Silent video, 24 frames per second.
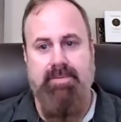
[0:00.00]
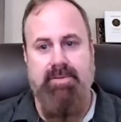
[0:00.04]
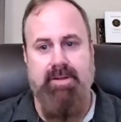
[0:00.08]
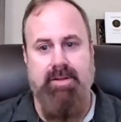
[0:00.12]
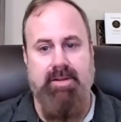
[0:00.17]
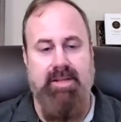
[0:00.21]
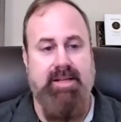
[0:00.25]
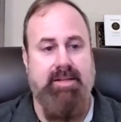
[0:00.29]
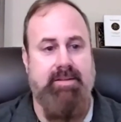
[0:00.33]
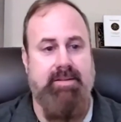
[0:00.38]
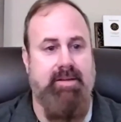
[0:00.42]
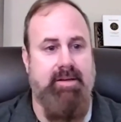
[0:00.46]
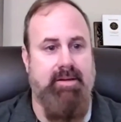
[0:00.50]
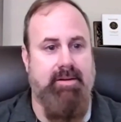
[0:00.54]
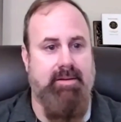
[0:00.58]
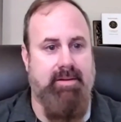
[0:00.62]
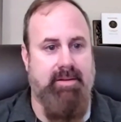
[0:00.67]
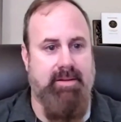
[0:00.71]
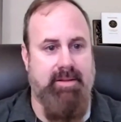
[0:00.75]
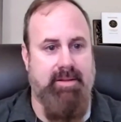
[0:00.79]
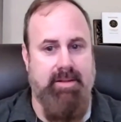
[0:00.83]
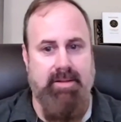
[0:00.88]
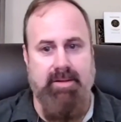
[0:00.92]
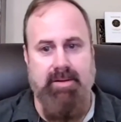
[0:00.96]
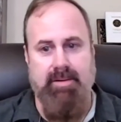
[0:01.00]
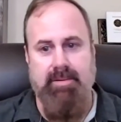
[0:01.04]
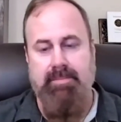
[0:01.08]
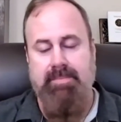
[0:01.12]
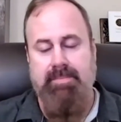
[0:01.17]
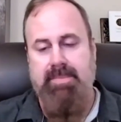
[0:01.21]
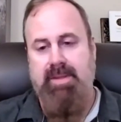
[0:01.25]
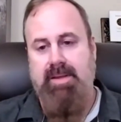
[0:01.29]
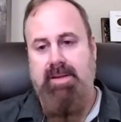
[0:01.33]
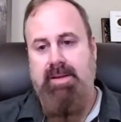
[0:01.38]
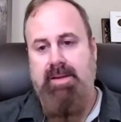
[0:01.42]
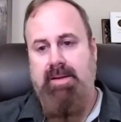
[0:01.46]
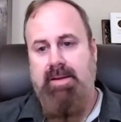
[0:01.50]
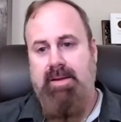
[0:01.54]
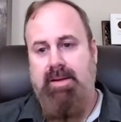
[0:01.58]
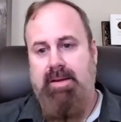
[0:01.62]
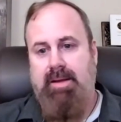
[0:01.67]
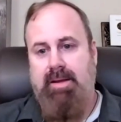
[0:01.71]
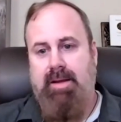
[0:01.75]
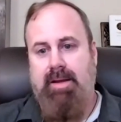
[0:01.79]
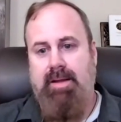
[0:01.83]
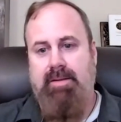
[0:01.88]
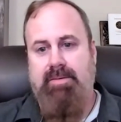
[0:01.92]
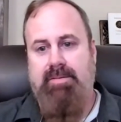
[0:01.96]
The lengthening of the year.
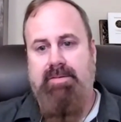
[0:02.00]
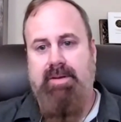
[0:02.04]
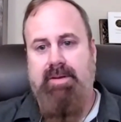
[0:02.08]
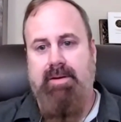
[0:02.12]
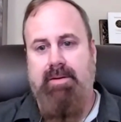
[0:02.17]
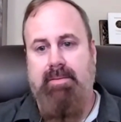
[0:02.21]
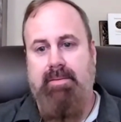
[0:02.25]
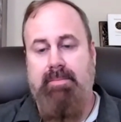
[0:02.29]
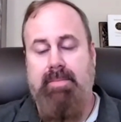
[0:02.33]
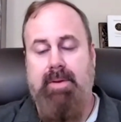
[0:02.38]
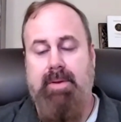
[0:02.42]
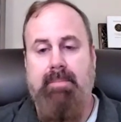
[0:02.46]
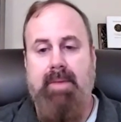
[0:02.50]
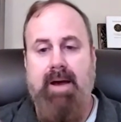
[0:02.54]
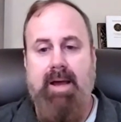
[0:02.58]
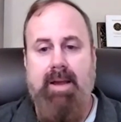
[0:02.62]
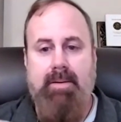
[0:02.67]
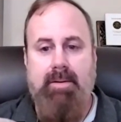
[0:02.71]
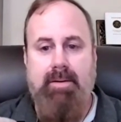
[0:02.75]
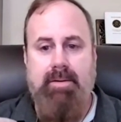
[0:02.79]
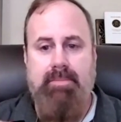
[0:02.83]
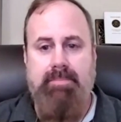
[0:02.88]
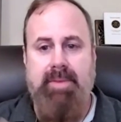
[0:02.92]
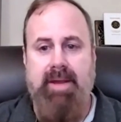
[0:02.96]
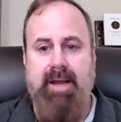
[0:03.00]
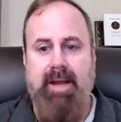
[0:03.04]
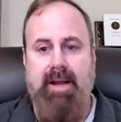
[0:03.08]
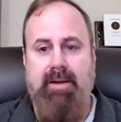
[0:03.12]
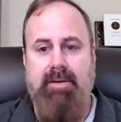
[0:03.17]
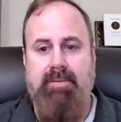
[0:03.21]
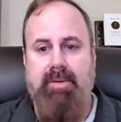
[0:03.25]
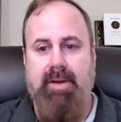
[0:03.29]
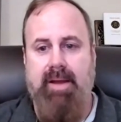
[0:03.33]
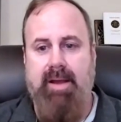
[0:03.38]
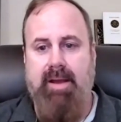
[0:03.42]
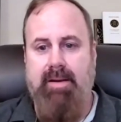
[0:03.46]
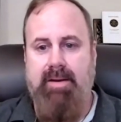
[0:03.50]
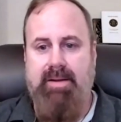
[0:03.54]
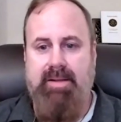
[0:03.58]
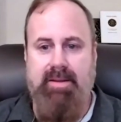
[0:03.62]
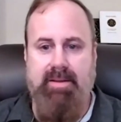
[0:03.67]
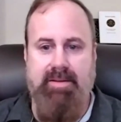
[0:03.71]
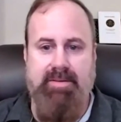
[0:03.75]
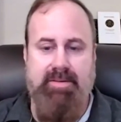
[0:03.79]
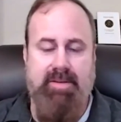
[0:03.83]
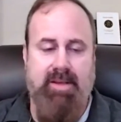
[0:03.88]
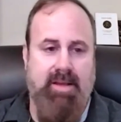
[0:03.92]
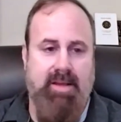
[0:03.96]
And so my own background
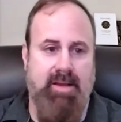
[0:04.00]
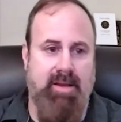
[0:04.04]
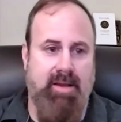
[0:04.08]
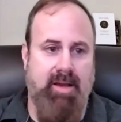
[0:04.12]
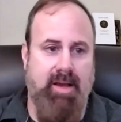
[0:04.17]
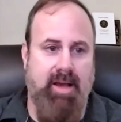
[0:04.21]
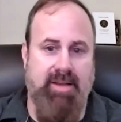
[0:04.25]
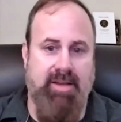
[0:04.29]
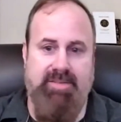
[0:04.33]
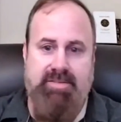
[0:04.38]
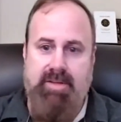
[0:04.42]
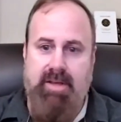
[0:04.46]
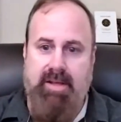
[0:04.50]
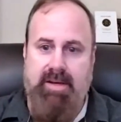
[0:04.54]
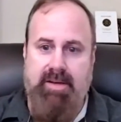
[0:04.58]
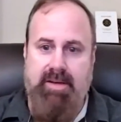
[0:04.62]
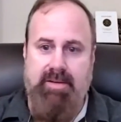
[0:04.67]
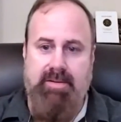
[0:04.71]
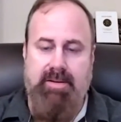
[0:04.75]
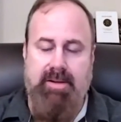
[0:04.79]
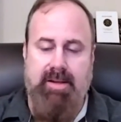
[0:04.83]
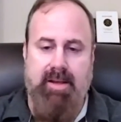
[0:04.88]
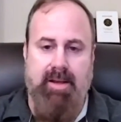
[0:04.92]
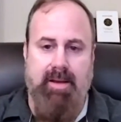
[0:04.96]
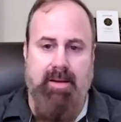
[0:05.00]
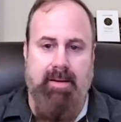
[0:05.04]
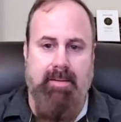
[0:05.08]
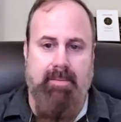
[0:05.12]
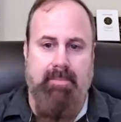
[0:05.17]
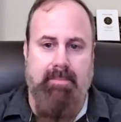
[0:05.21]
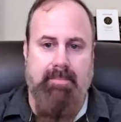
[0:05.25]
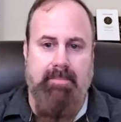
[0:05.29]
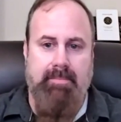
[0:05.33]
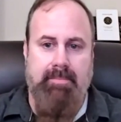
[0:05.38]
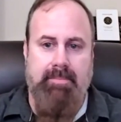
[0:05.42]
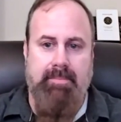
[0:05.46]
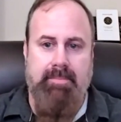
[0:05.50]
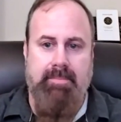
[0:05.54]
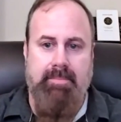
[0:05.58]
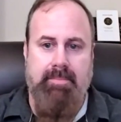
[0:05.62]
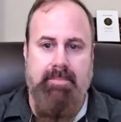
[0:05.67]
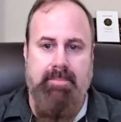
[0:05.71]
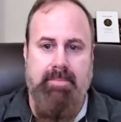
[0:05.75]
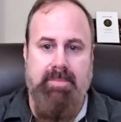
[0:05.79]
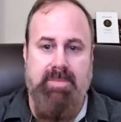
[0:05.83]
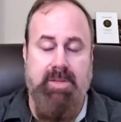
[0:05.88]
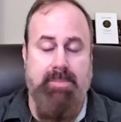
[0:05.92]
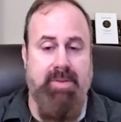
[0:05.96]
is I studied to
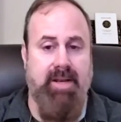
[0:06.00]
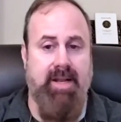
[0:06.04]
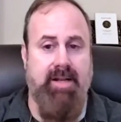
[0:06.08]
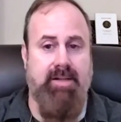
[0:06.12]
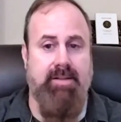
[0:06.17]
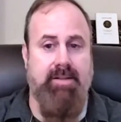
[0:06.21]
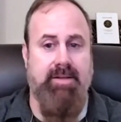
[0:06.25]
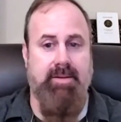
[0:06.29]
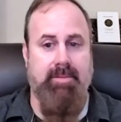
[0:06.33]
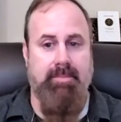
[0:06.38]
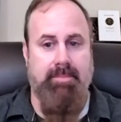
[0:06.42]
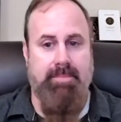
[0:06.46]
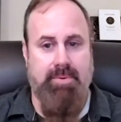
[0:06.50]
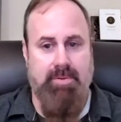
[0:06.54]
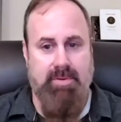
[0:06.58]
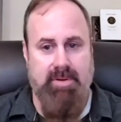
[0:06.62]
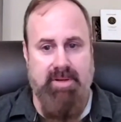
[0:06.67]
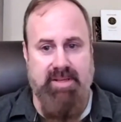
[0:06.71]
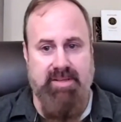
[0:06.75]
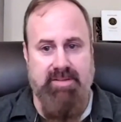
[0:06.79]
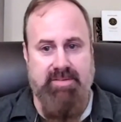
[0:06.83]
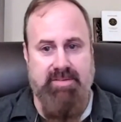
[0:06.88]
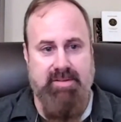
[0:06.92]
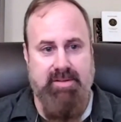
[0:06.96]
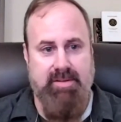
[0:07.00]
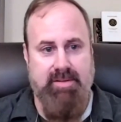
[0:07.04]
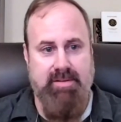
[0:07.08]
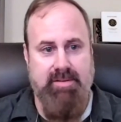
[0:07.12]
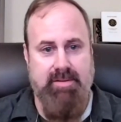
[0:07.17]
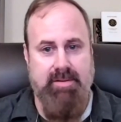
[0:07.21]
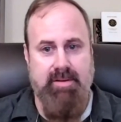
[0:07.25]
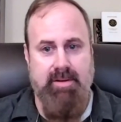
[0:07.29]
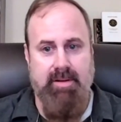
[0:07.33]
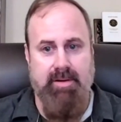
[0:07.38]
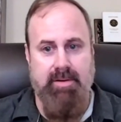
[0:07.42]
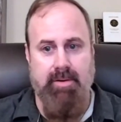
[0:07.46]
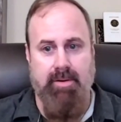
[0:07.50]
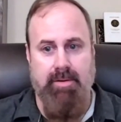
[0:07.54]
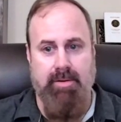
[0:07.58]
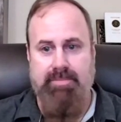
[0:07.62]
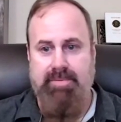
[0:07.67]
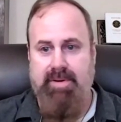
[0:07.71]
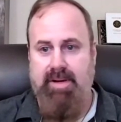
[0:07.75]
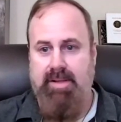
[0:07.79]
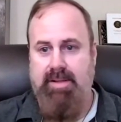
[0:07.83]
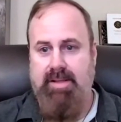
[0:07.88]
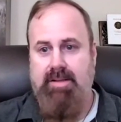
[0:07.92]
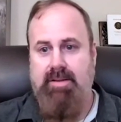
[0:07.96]
be an Anglican priest and got
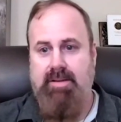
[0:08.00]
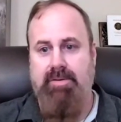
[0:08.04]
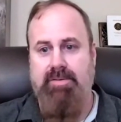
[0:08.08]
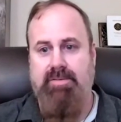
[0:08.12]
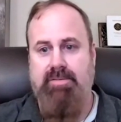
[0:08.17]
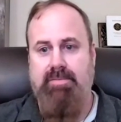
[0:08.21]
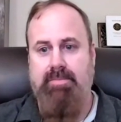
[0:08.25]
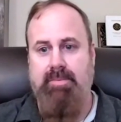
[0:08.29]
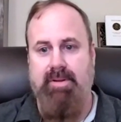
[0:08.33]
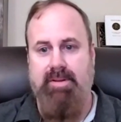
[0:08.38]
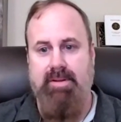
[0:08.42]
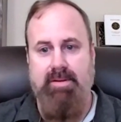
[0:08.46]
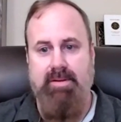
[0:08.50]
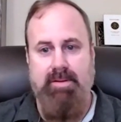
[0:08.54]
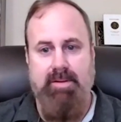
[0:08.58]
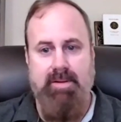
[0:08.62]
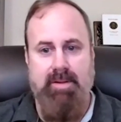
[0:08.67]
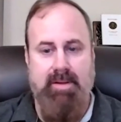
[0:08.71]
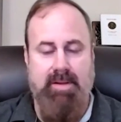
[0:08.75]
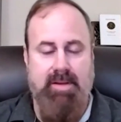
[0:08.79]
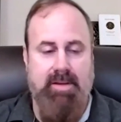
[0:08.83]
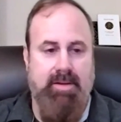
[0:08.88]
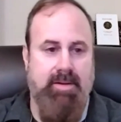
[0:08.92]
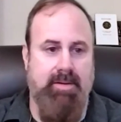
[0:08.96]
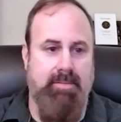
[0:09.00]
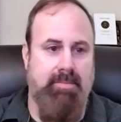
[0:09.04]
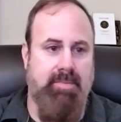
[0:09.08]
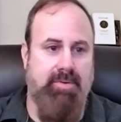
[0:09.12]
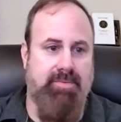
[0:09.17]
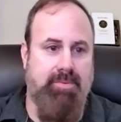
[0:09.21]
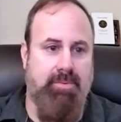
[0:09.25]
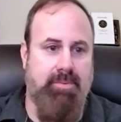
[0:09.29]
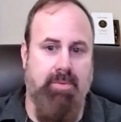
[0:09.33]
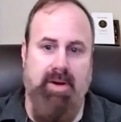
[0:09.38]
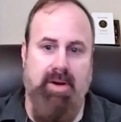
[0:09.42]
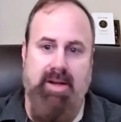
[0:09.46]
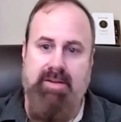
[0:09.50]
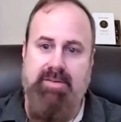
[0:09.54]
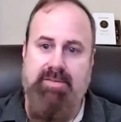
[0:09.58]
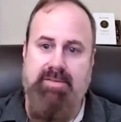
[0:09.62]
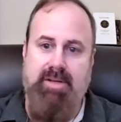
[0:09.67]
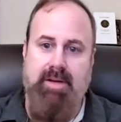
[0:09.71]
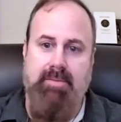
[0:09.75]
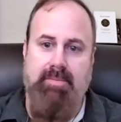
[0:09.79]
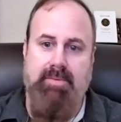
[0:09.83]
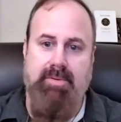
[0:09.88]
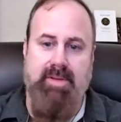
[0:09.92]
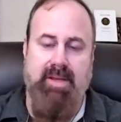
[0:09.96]
fairly close with it before I
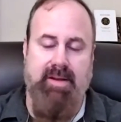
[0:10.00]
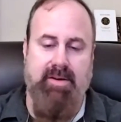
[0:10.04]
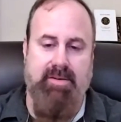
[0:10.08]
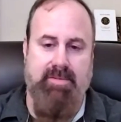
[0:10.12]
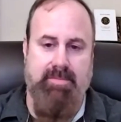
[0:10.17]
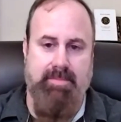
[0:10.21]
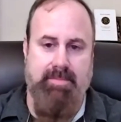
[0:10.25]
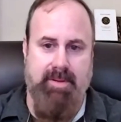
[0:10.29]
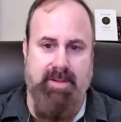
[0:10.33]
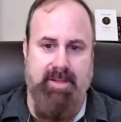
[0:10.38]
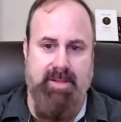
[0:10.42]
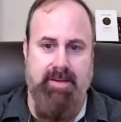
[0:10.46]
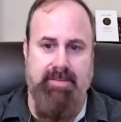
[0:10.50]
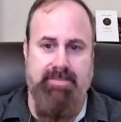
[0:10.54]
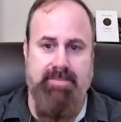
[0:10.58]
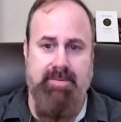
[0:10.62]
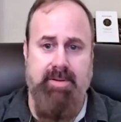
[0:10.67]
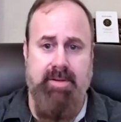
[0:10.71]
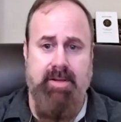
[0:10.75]
discovered Danish belief.